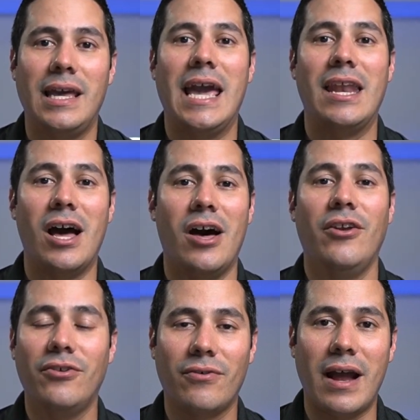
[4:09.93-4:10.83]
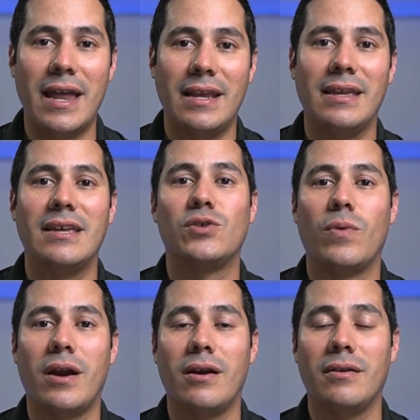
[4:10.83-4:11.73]
And underwriting is
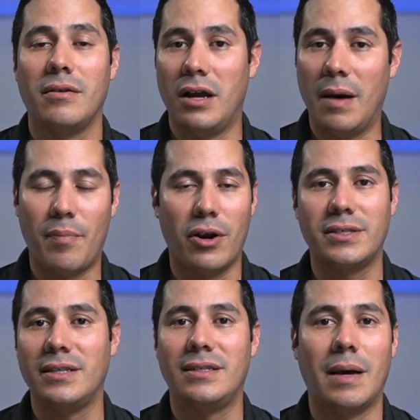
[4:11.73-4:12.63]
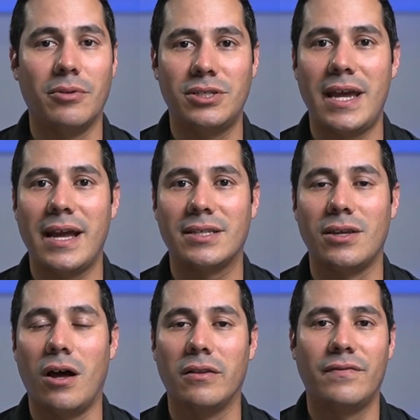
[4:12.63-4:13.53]
where a person double checks
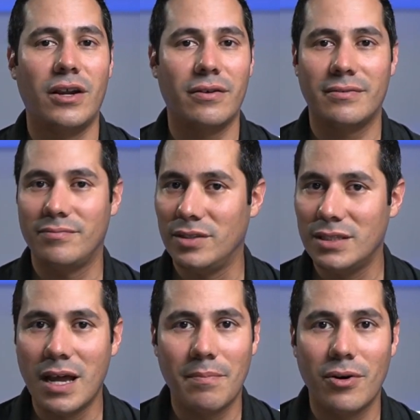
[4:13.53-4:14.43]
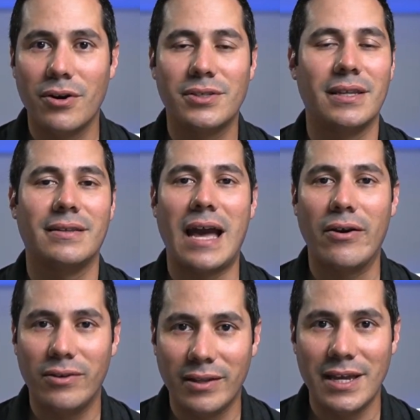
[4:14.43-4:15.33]
all of their numbers and
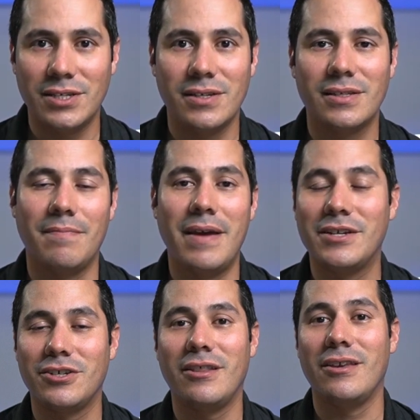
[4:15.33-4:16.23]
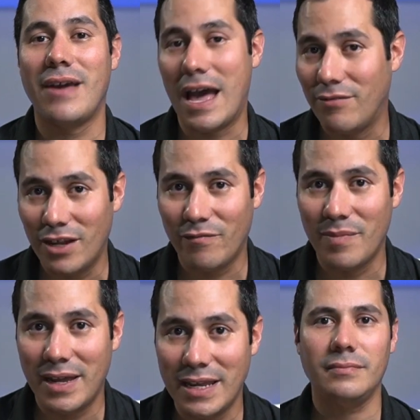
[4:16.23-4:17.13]
calculations and make sure that you have enough
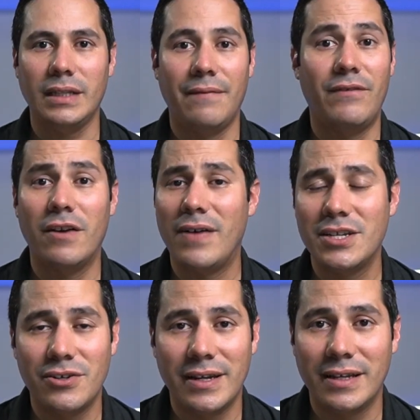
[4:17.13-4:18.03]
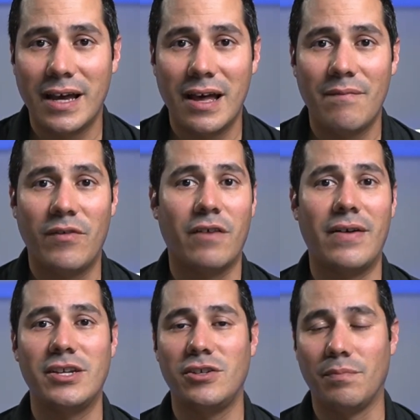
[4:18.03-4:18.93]
money, verifies your income,
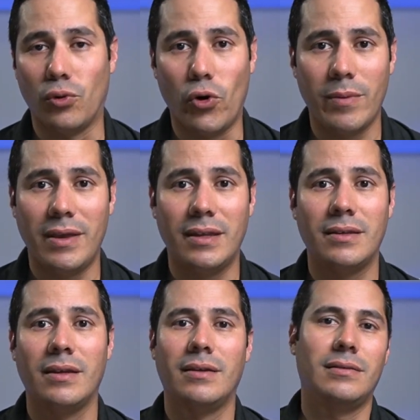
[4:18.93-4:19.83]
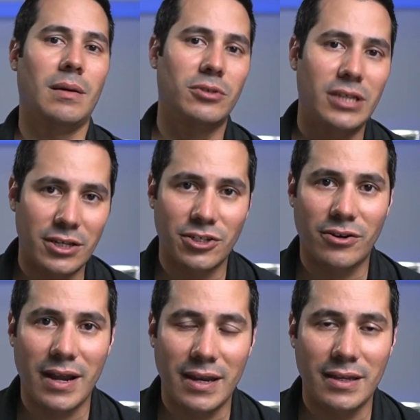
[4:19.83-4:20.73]
verifies your employment, double checks your
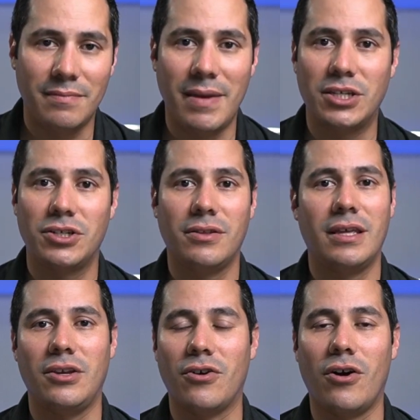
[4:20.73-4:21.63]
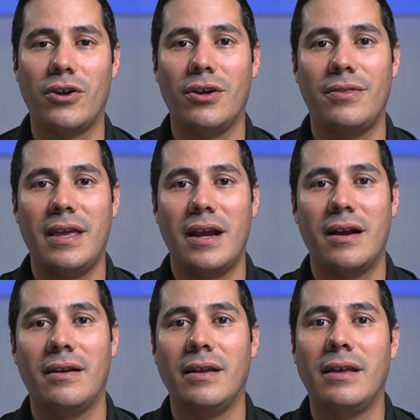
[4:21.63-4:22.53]
credit, make sure that you're all good
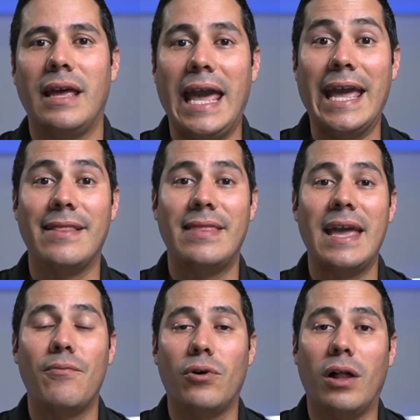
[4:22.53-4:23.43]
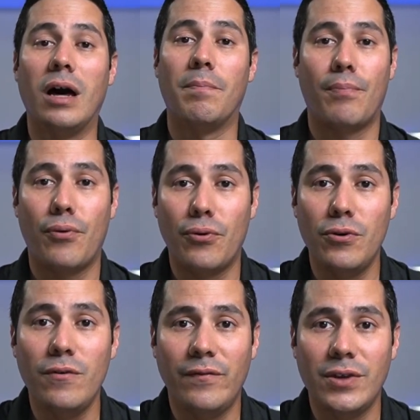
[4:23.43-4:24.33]
there, and they will
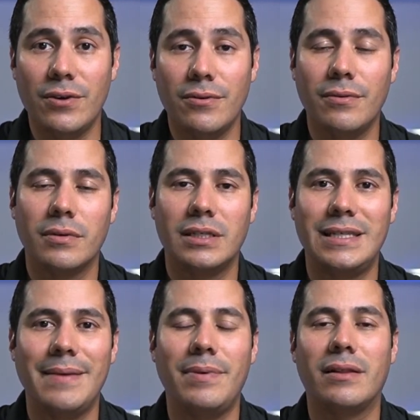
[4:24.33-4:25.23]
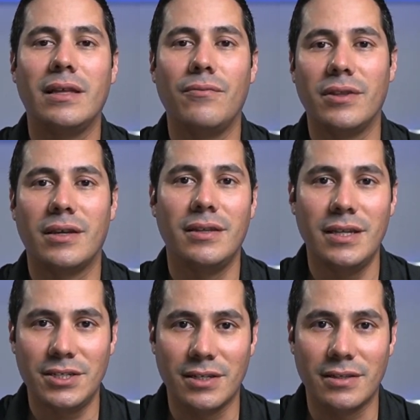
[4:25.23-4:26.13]
approve you typically with
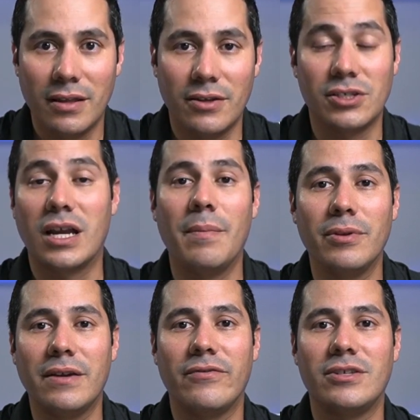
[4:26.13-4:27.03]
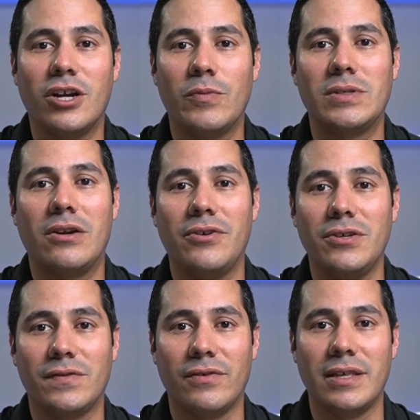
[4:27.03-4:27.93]
conditions. There's a couple different terms that are
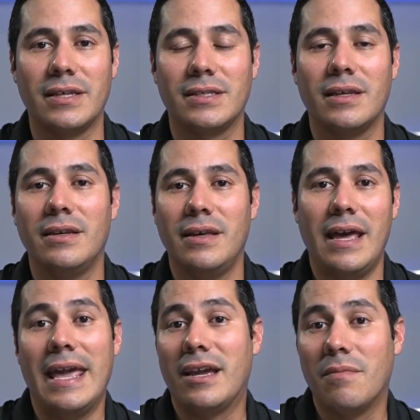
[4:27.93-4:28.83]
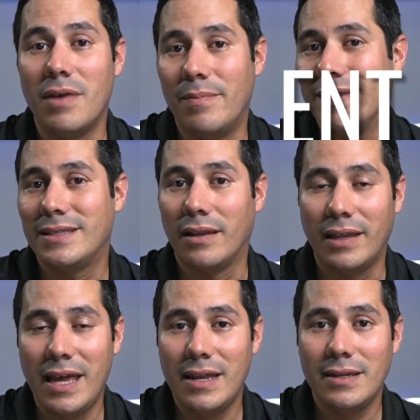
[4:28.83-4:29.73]
used for this: a commitment to
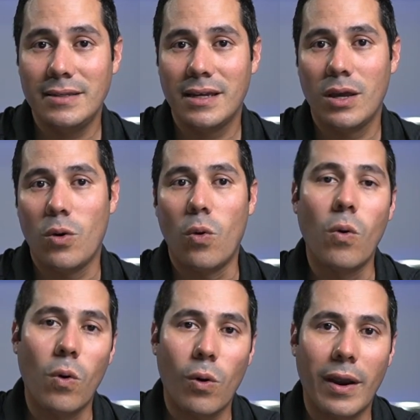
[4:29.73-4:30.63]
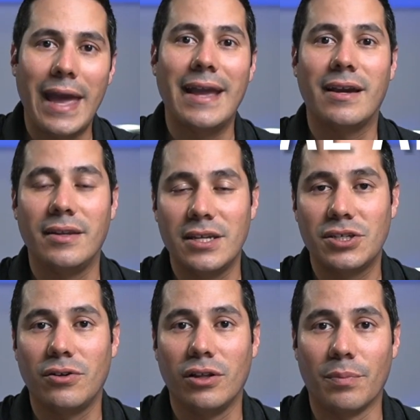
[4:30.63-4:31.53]
lend or a
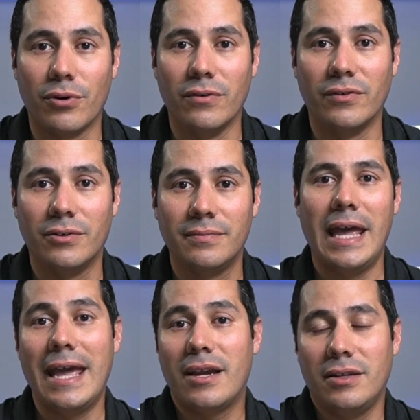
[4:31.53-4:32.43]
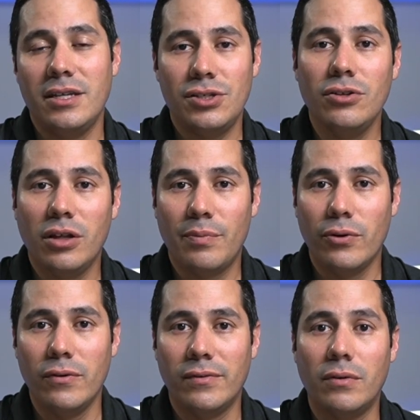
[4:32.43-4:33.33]
conditional approval. A conditional
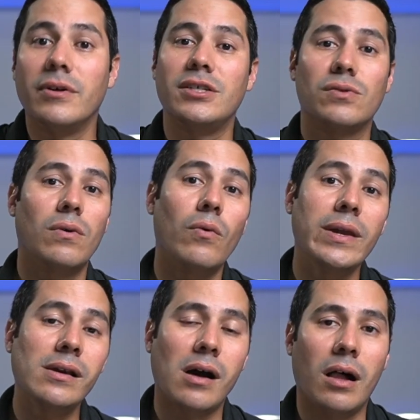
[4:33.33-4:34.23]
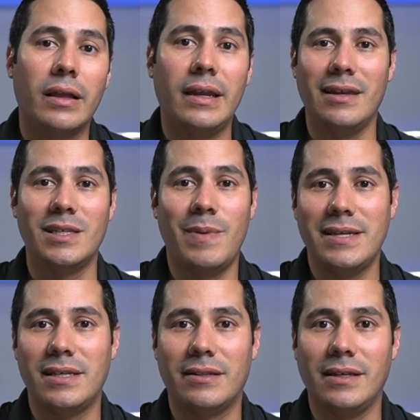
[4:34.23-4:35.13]
approval, which is what we call it, is
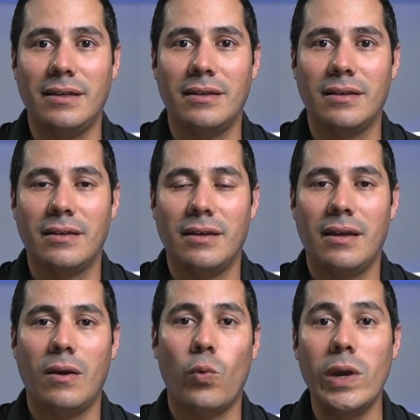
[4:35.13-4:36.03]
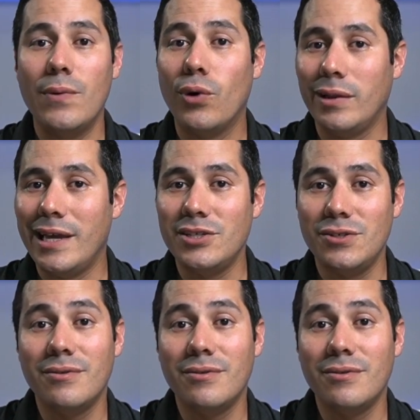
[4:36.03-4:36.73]
basically, we will lend you